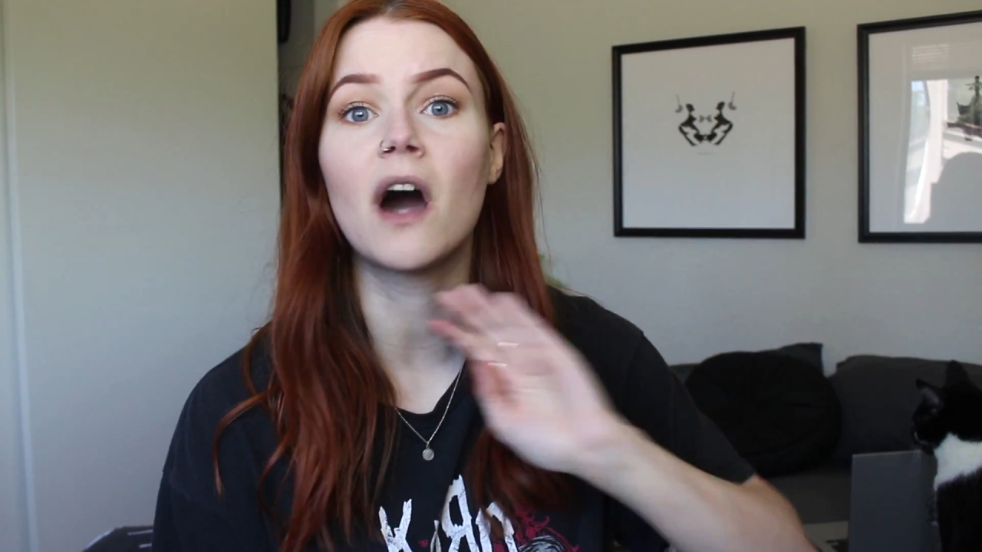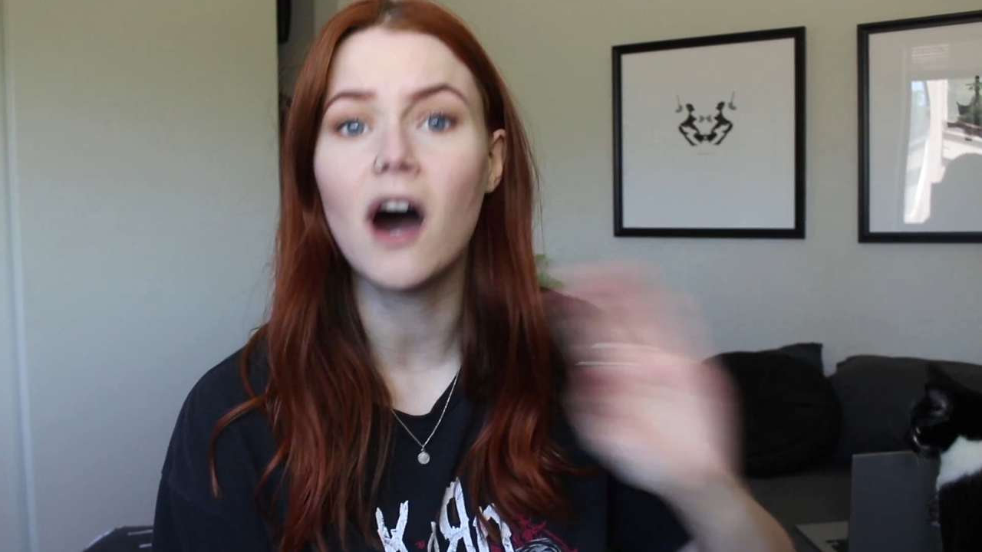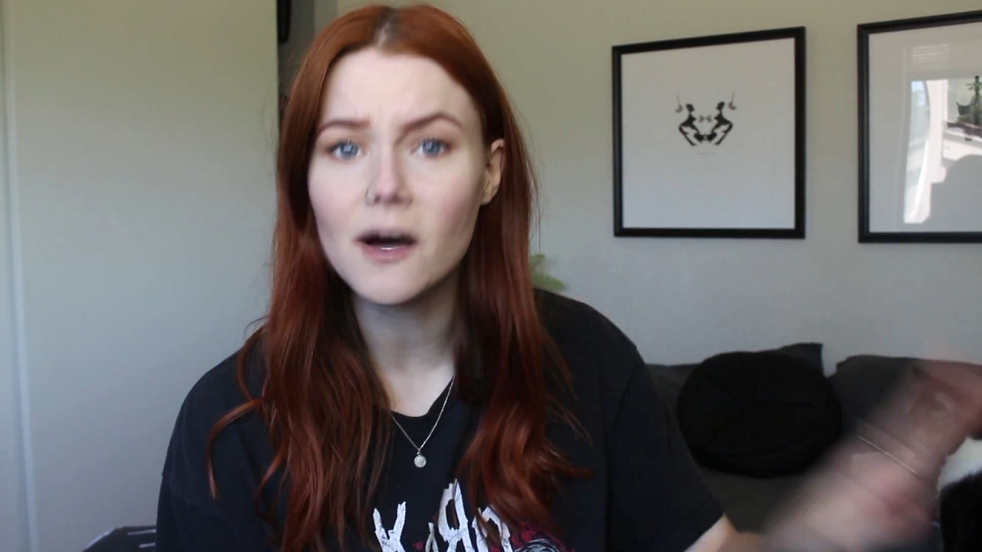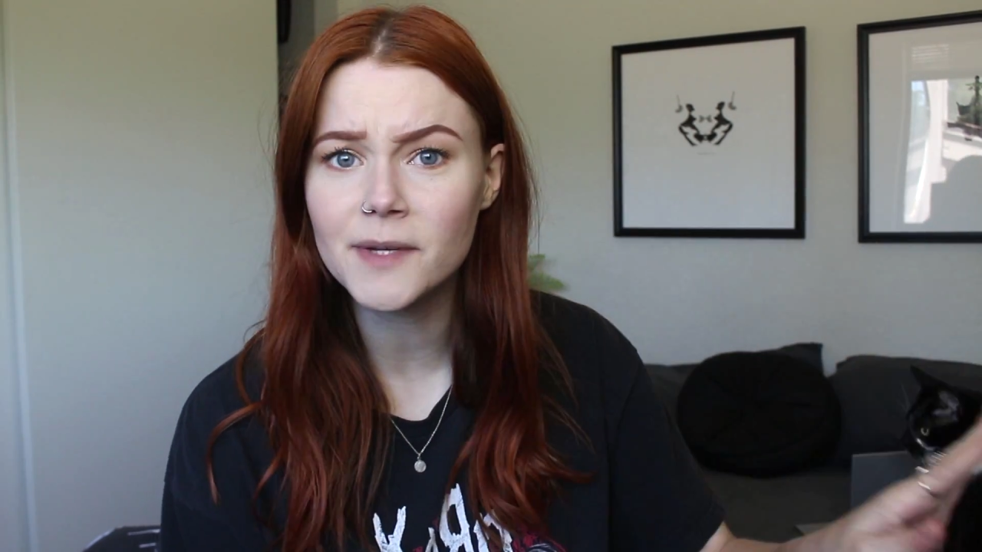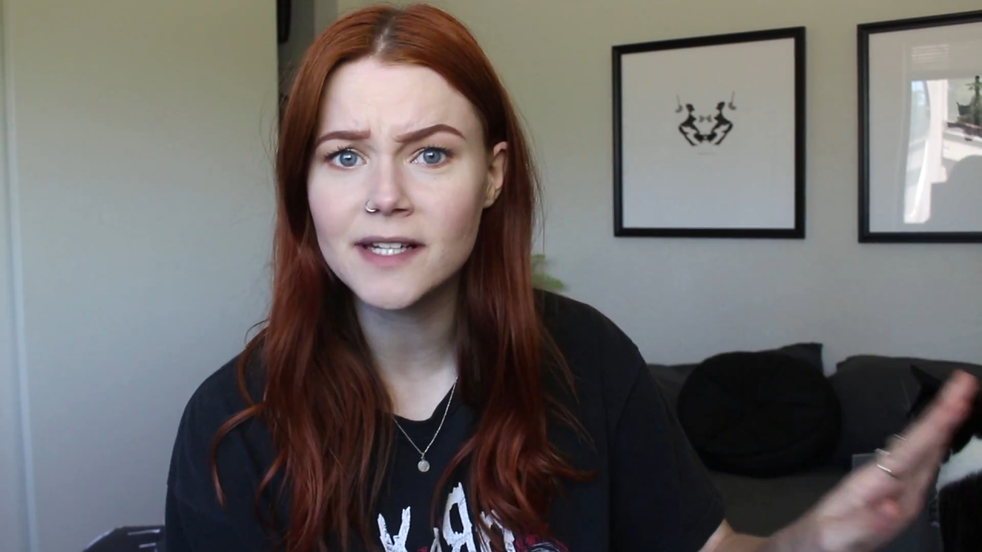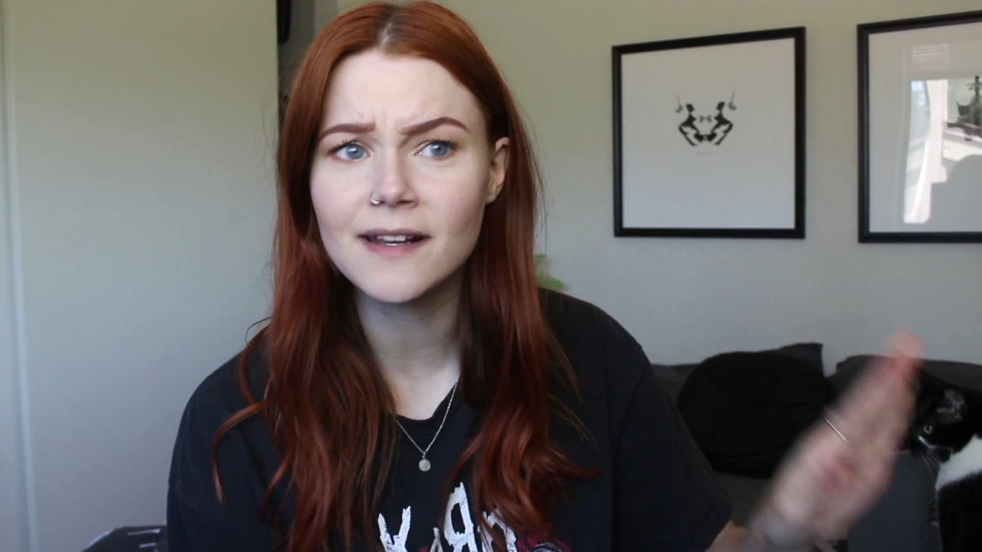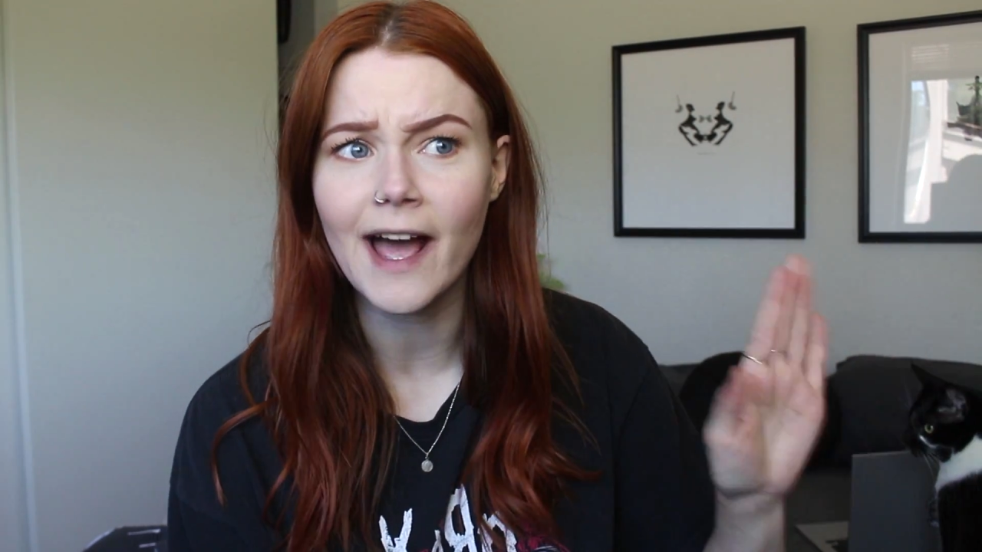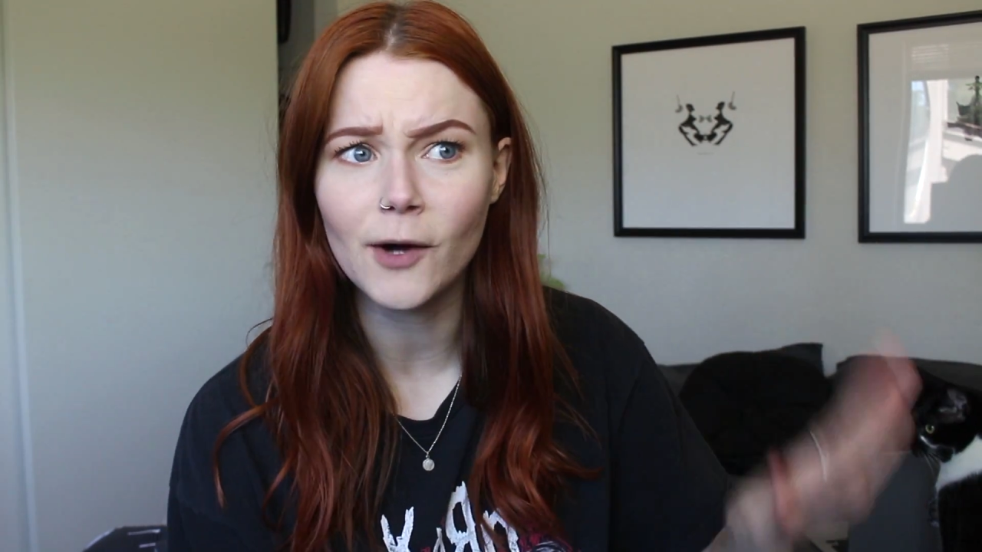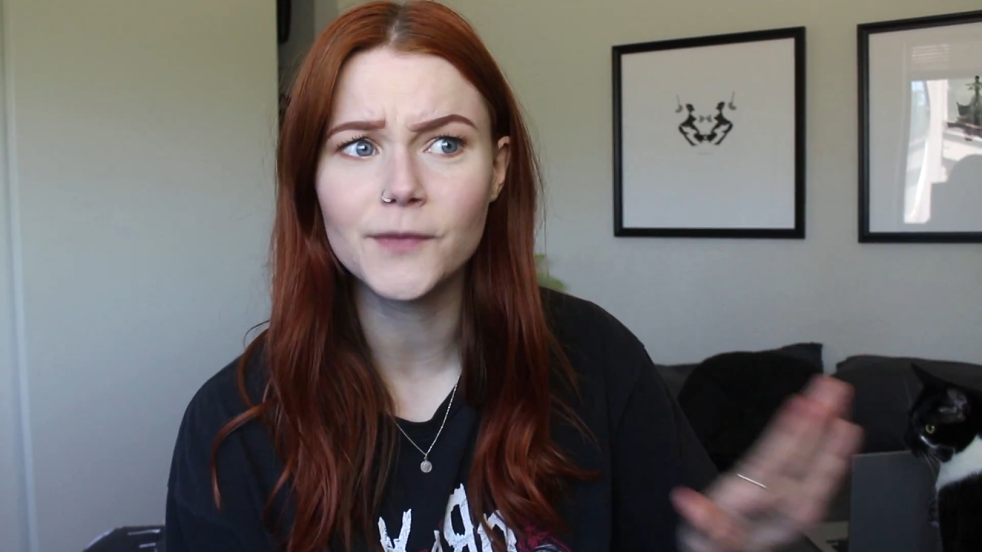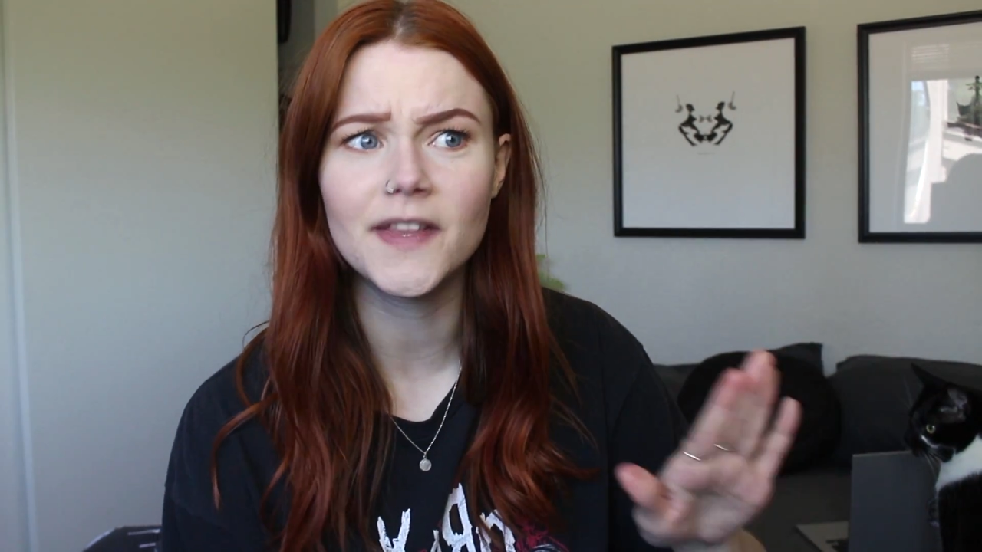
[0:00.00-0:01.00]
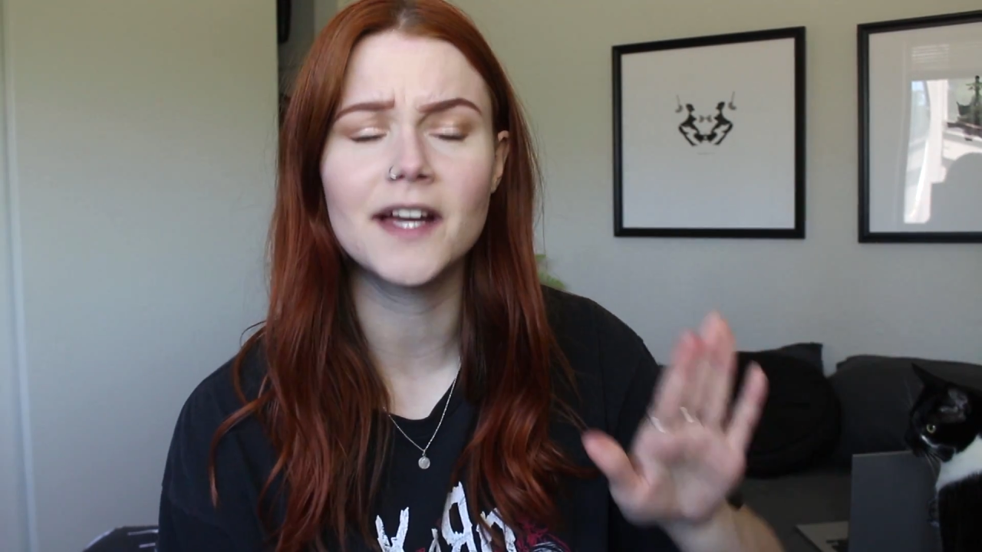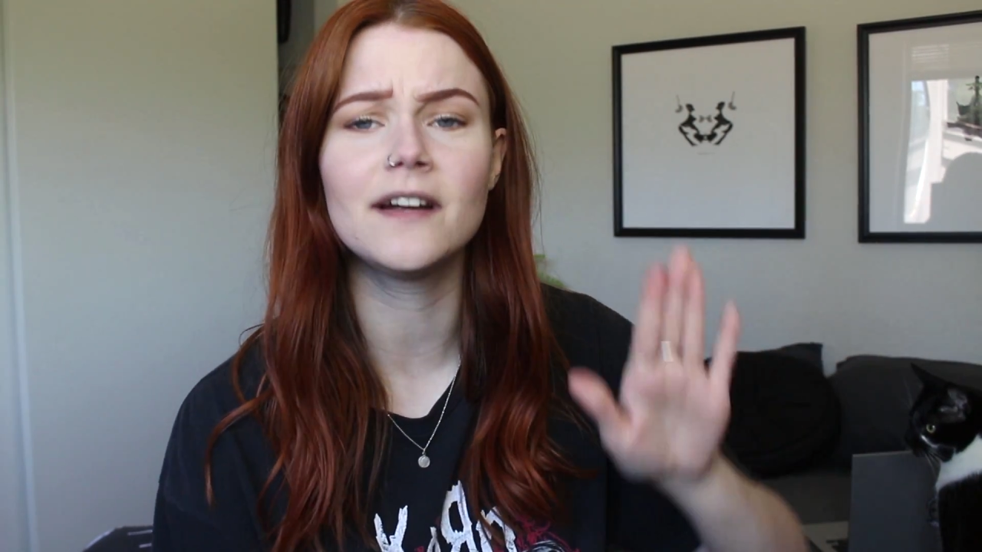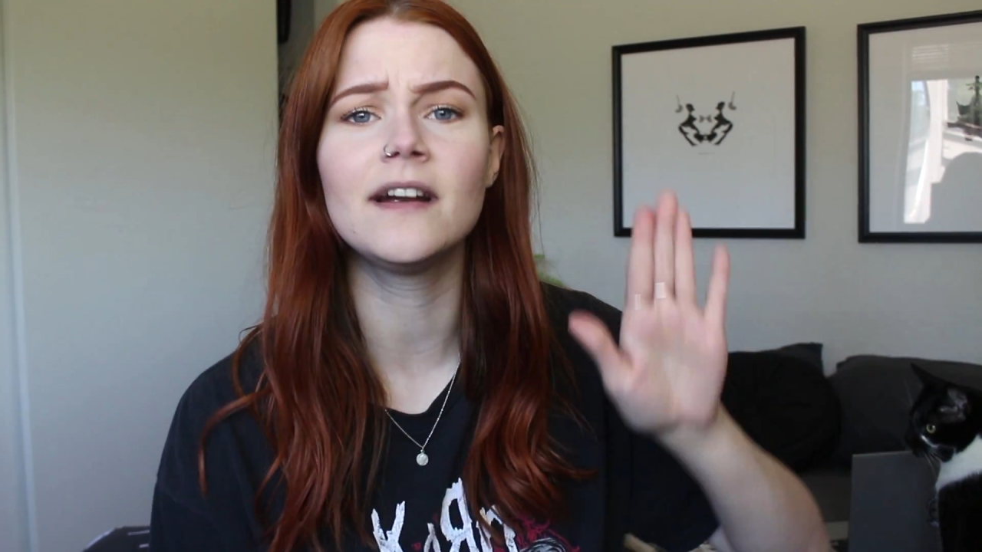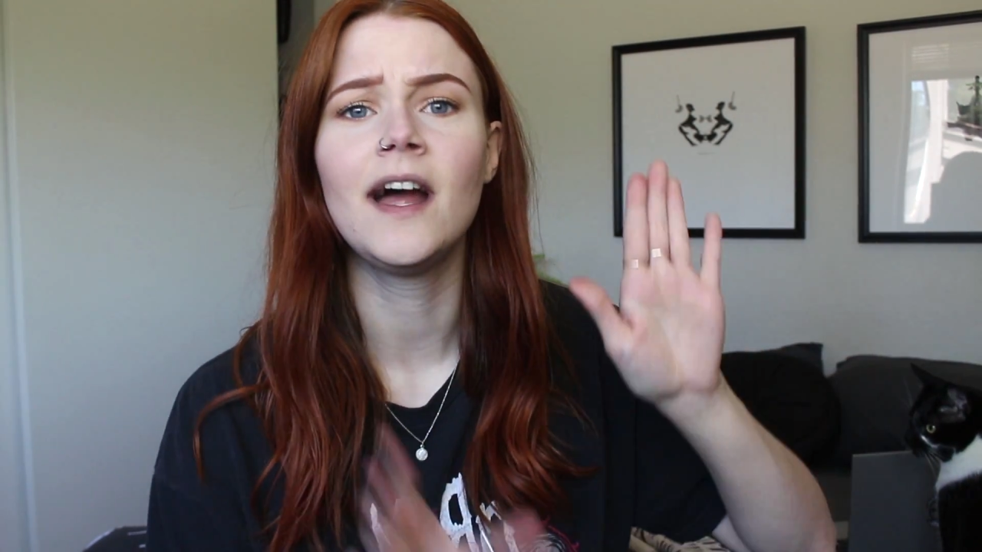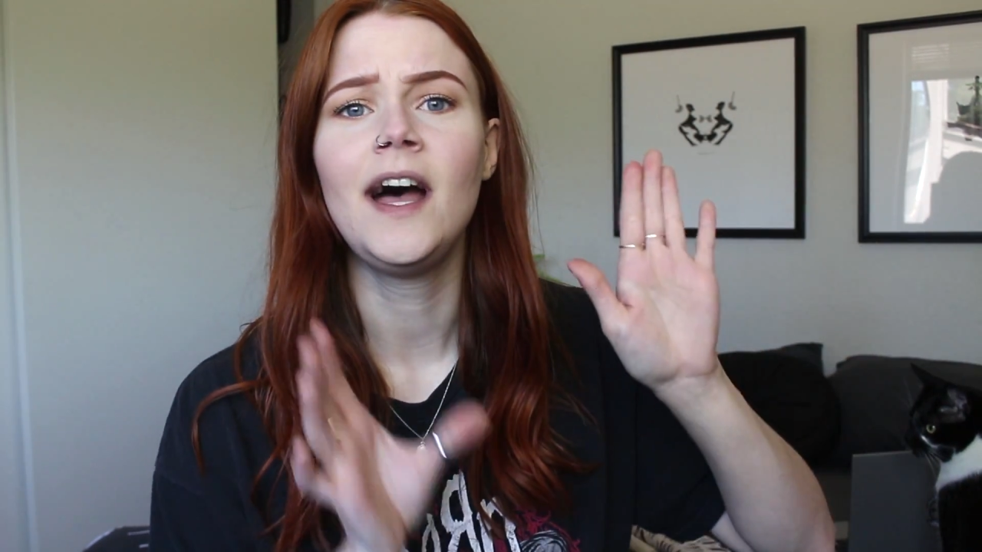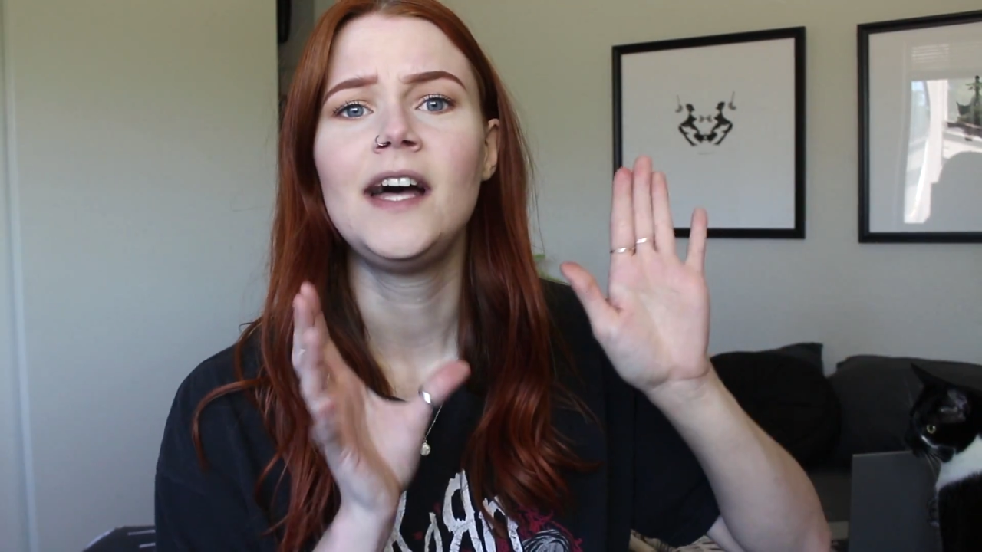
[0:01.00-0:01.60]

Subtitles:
common out there,